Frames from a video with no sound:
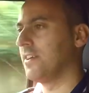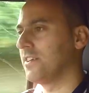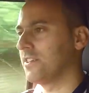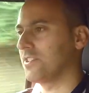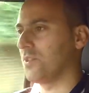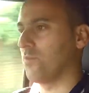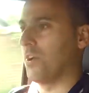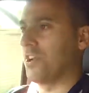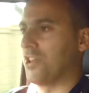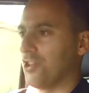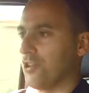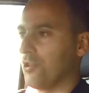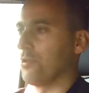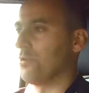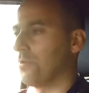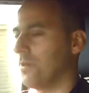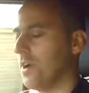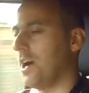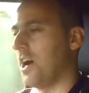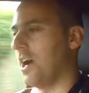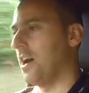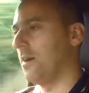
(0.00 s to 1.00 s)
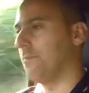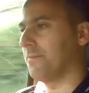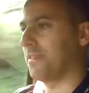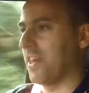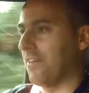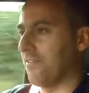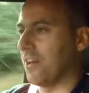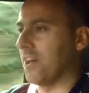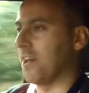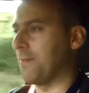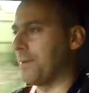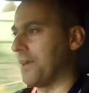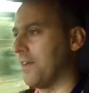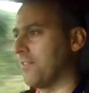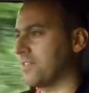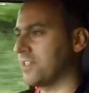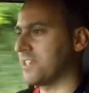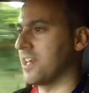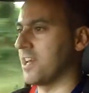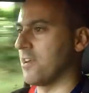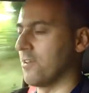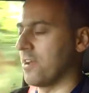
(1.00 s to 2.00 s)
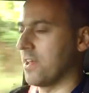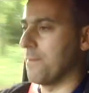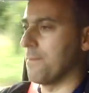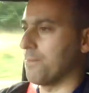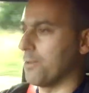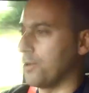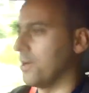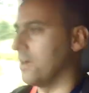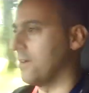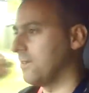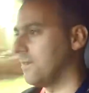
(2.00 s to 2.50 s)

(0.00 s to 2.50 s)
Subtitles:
so when you give it a bit of steering input,